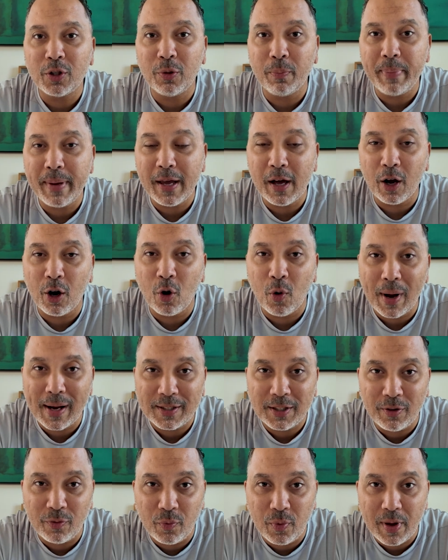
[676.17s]
to be
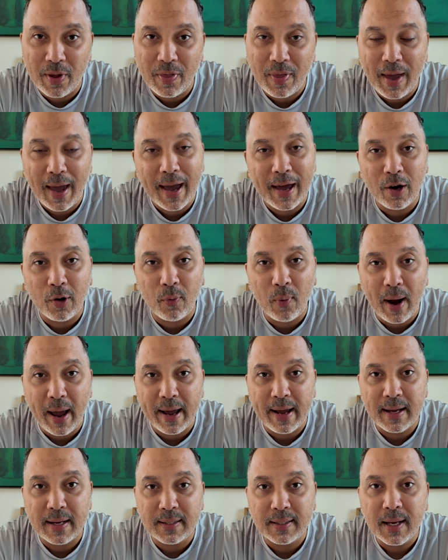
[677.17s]
aggressive with and
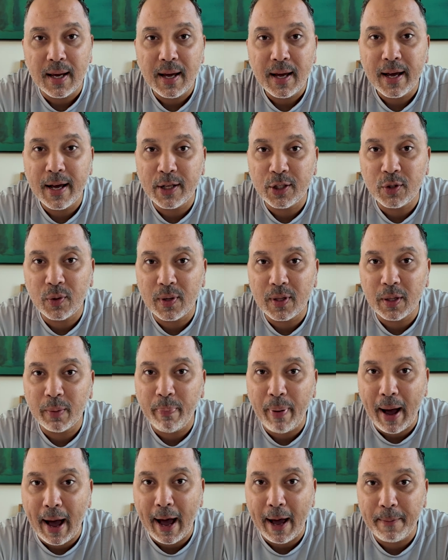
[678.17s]
raise entering the
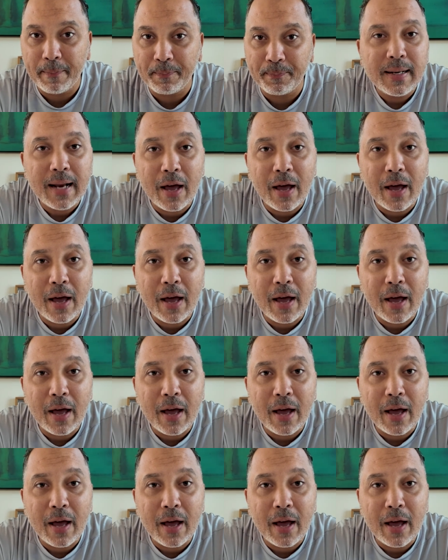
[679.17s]
pot.